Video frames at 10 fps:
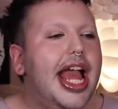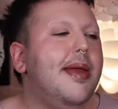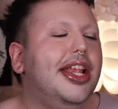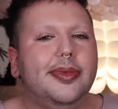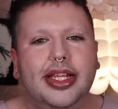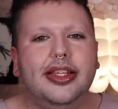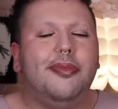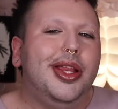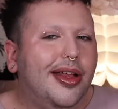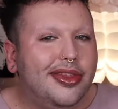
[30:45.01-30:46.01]
Anyway, I just wanted to
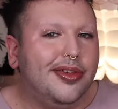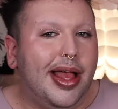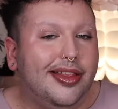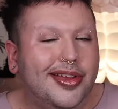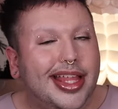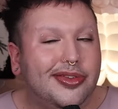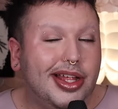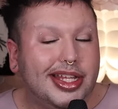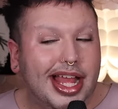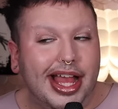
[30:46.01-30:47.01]
point out that those palettes look like
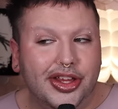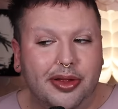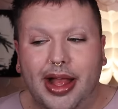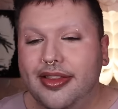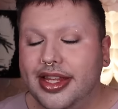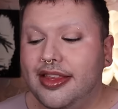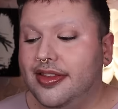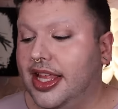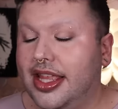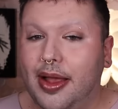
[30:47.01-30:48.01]
Chantecaille eyeshadow palettes, and I
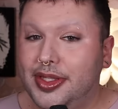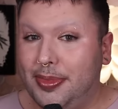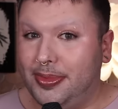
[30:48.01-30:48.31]
just think that that was on